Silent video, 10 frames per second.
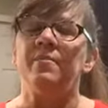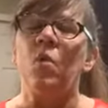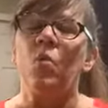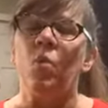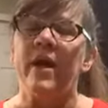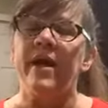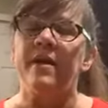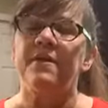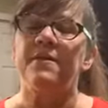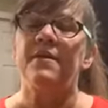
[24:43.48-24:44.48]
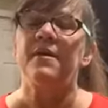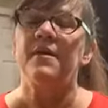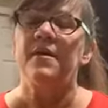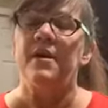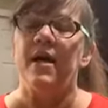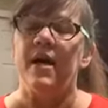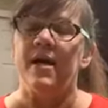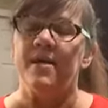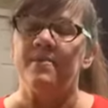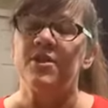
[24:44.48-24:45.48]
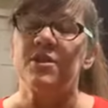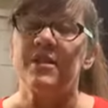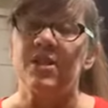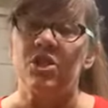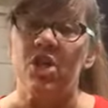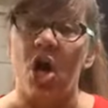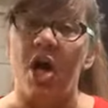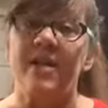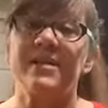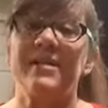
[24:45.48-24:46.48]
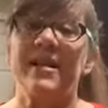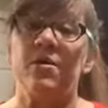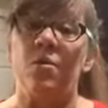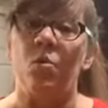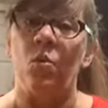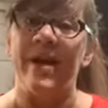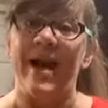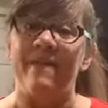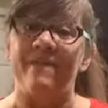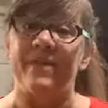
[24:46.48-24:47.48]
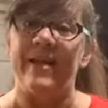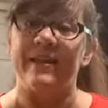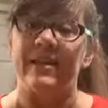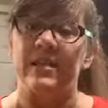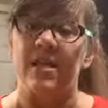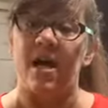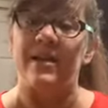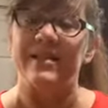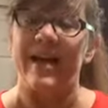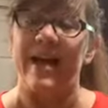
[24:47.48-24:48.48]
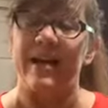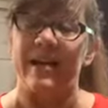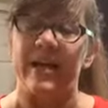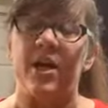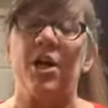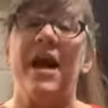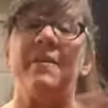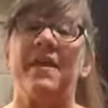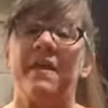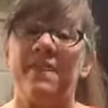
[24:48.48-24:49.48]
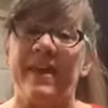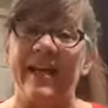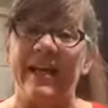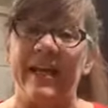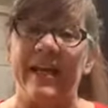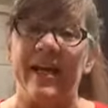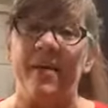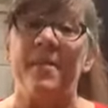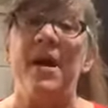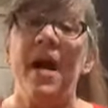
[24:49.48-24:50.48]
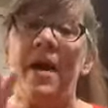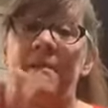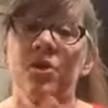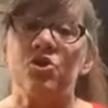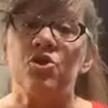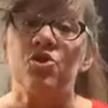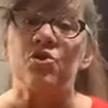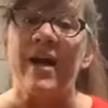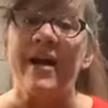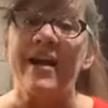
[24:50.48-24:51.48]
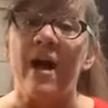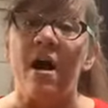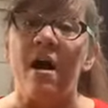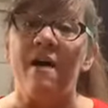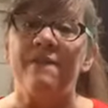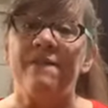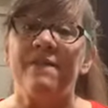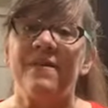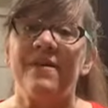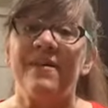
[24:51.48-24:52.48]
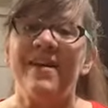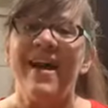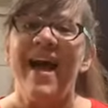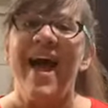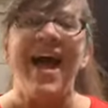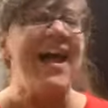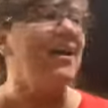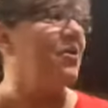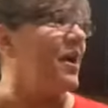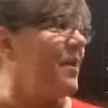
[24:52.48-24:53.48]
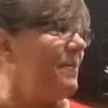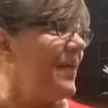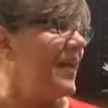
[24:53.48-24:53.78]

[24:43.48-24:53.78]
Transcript: with the sauce. When I get the sauce out of here, I'm going to thicken it up. I'm going to strain off Hey, Grumpy.